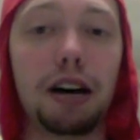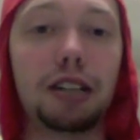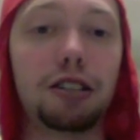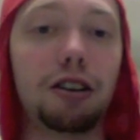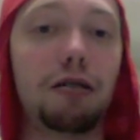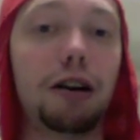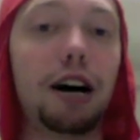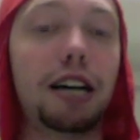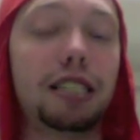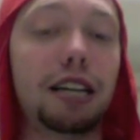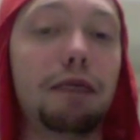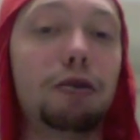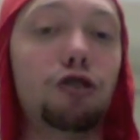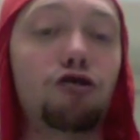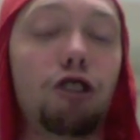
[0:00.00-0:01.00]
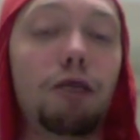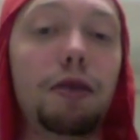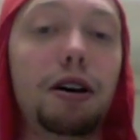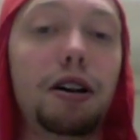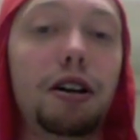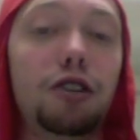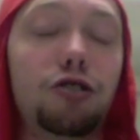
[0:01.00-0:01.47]
It's all I say I'm a drum
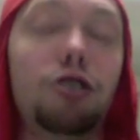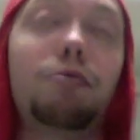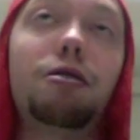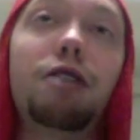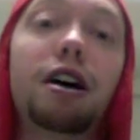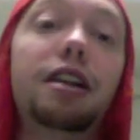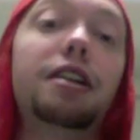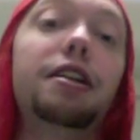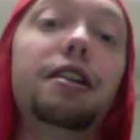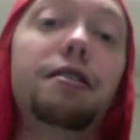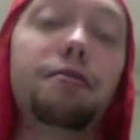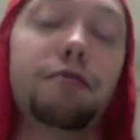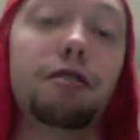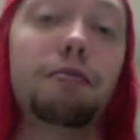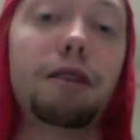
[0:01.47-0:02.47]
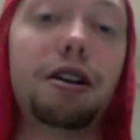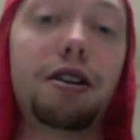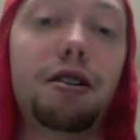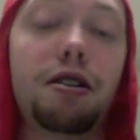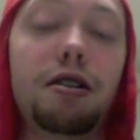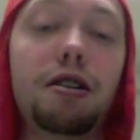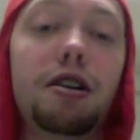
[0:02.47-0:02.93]
a drummer and a film
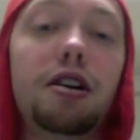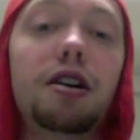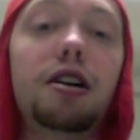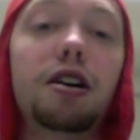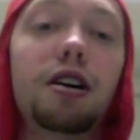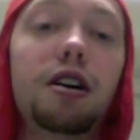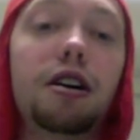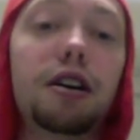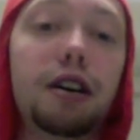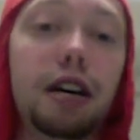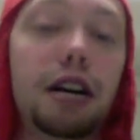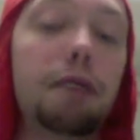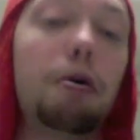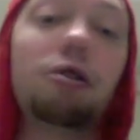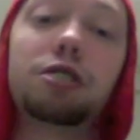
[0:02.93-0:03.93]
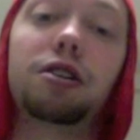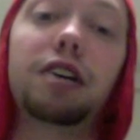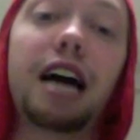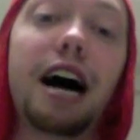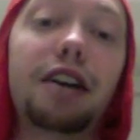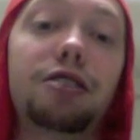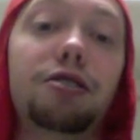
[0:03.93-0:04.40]
editor, and I'm also
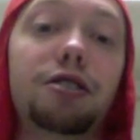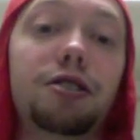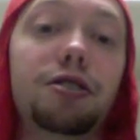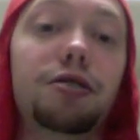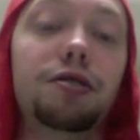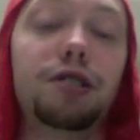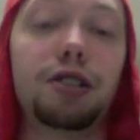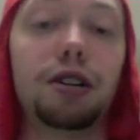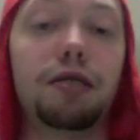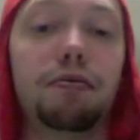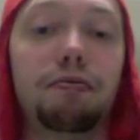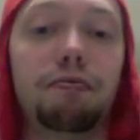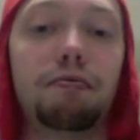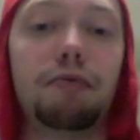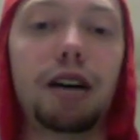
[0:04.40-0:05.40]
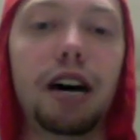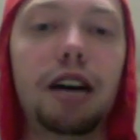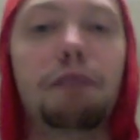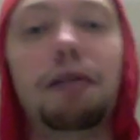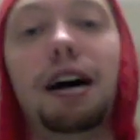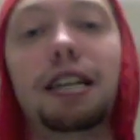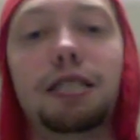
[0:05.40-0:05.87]
an actor too. So and
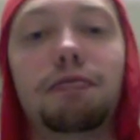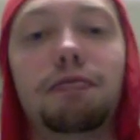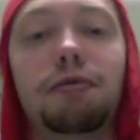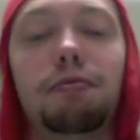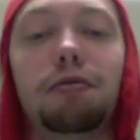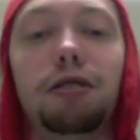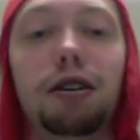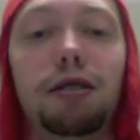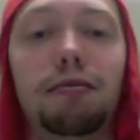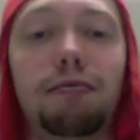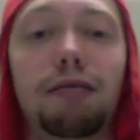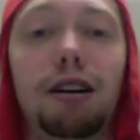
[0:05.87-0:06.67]
a basketball player.